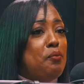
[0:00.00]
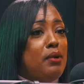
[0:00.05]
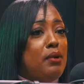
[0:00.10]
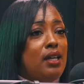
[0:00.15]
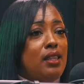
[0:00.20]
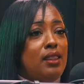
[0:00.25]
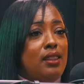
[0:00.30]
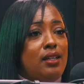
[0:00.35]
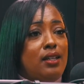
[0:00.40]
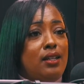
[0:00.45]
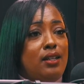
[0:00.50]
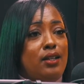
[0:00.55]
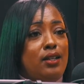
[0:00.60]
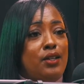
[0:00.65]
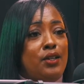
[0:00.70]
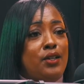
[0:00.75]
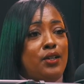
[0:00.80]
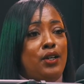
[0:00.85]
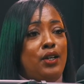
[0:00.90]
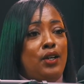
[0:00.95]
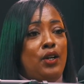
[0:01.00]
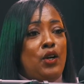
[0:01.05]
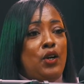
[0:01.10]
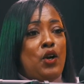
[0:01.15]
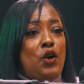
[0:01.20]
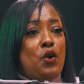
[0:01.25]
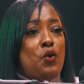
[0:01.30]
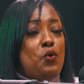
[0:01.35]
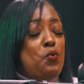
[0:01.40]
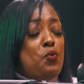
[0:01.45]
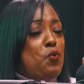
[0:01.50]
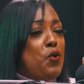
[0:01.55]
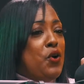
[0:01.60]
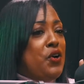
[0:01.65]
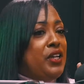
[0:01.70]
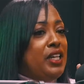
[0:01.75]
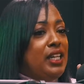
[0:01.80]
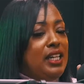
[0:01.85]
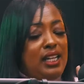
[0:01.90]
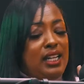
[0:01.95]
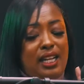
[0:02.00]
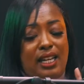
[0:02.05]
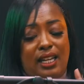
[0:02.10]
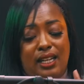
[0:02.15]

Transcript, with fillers: mother working